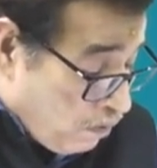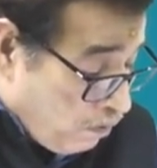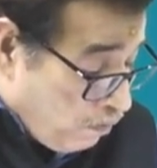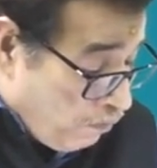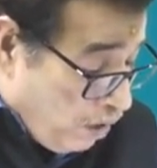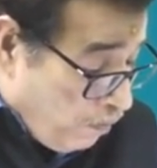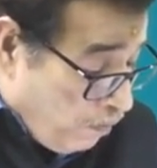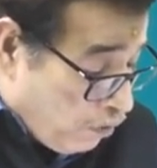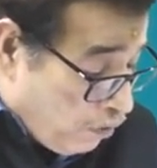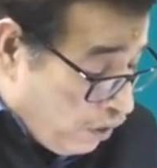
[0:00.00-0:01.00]
Will be
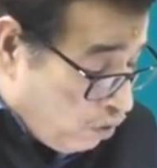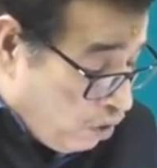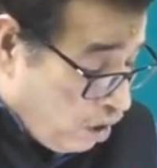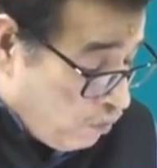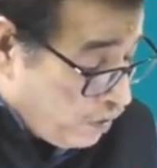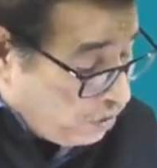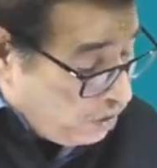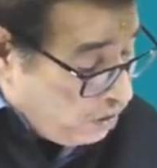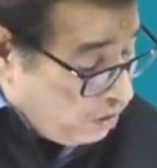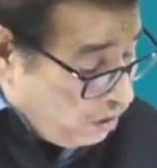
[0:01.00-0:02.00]
equal to how much?
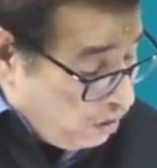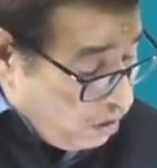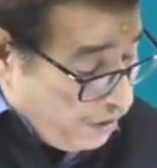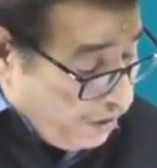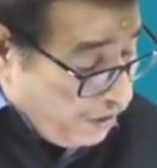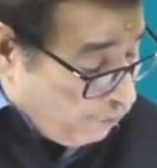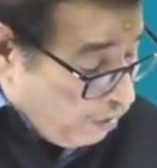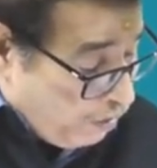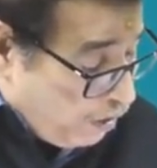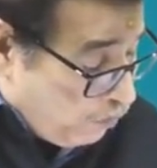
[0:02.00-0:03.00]
It will
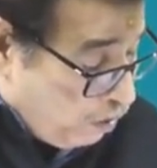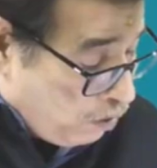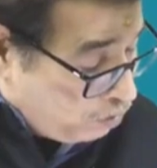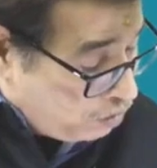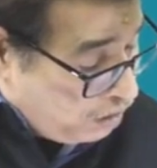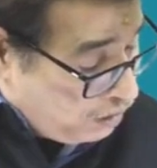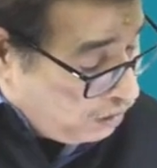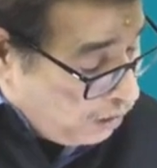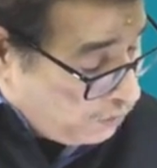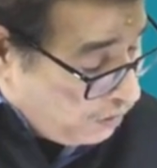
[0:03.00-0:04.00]
be equal to
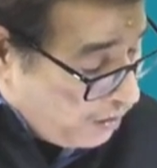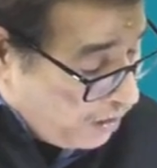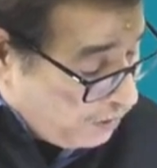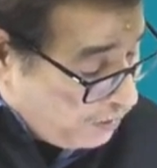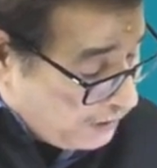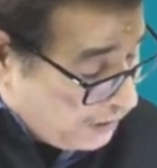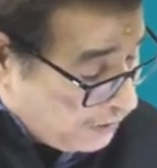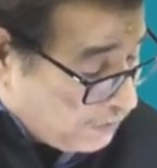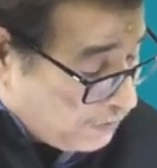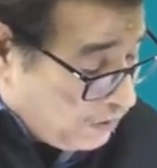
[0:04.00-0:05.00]
3000 minus
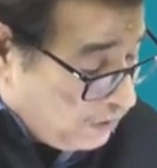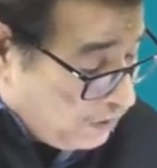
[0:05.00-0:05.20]
X.